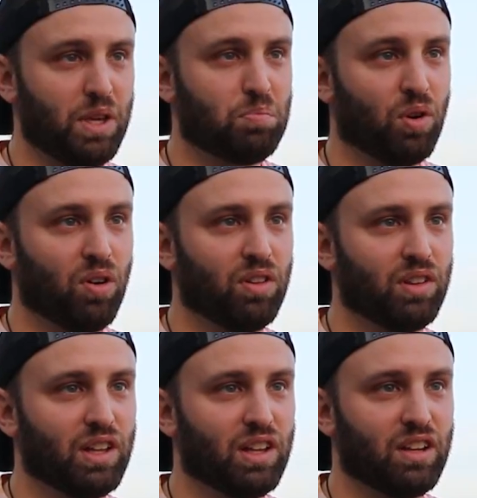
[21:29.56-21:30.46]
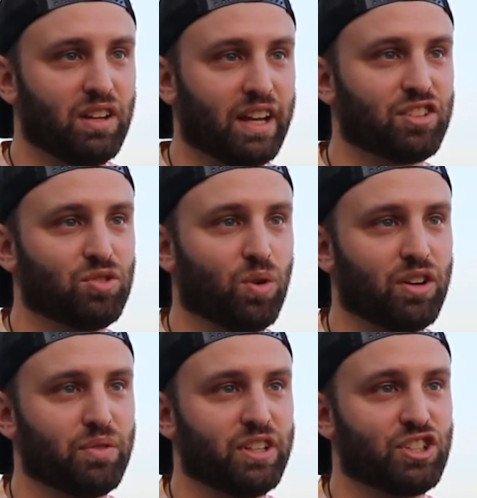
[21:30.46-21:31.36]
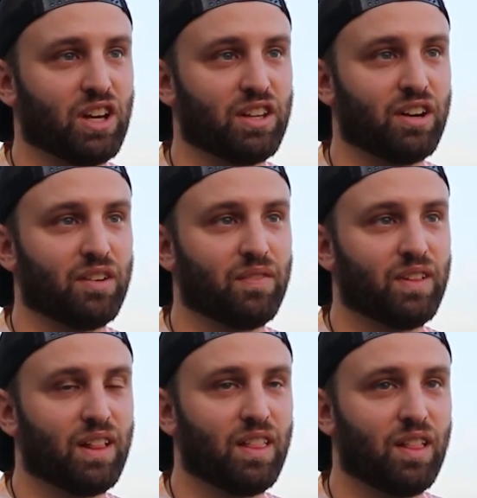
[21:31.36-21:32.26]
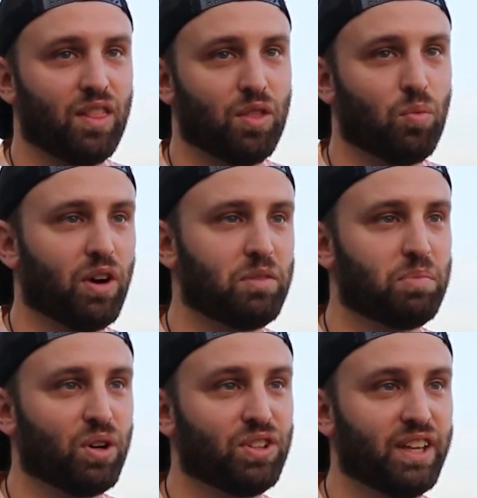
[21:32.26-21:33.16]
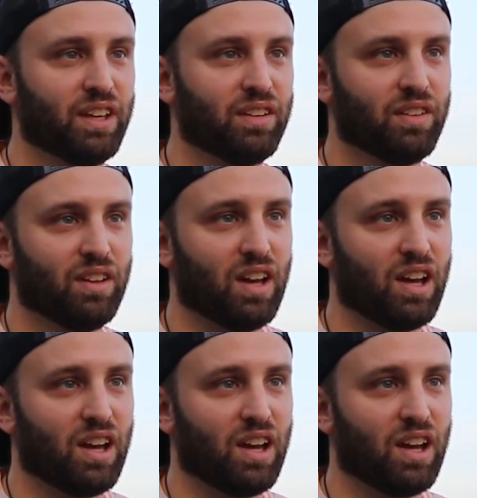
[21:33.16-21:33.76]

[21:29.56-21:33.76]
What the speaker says: people next door to each other. The one building